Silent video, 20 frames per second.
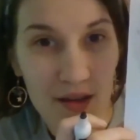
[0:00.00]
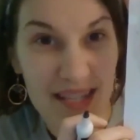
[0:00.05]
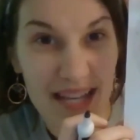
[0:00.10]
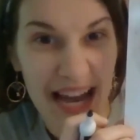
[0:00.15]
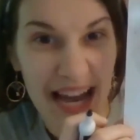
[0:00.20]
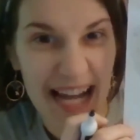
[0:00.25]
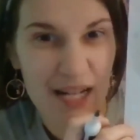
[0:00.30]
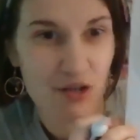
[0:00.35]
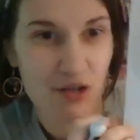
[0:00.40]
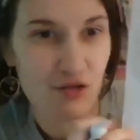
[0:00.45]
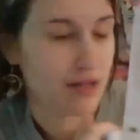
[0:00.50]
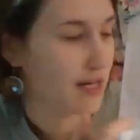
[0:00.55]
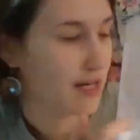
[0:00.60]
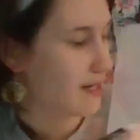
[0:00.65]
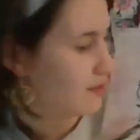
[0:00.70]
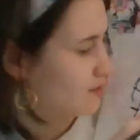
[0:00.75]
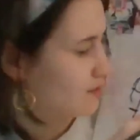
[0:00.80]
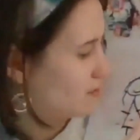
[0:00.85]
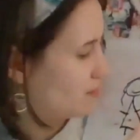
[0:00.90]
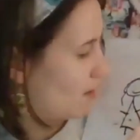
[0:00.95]
Kind of tricky,
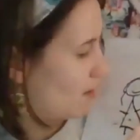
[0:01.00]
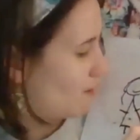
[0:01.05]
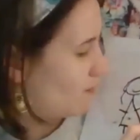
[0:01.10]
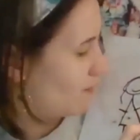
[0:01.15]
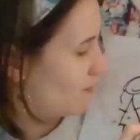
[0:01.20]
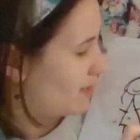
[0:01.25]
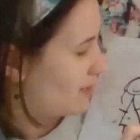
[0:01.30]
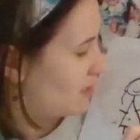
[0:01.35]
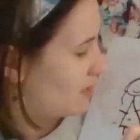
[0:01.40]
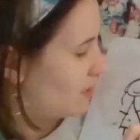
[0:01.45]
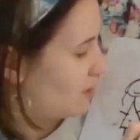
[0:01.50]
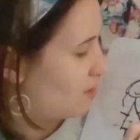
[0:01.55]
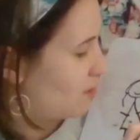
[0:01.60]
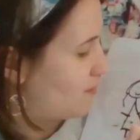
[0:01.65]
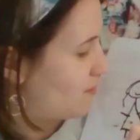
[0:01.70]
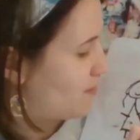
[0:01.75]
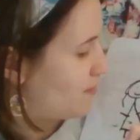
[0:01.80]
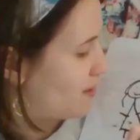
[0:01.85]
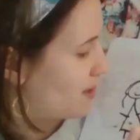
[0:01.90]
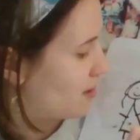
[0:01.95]
so I'll make it a little
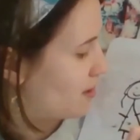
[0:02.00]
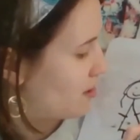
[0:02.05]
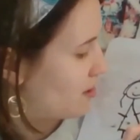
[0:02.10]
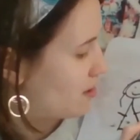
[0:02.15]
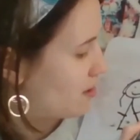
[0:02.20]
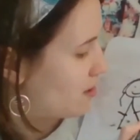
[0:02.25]
bit bigger.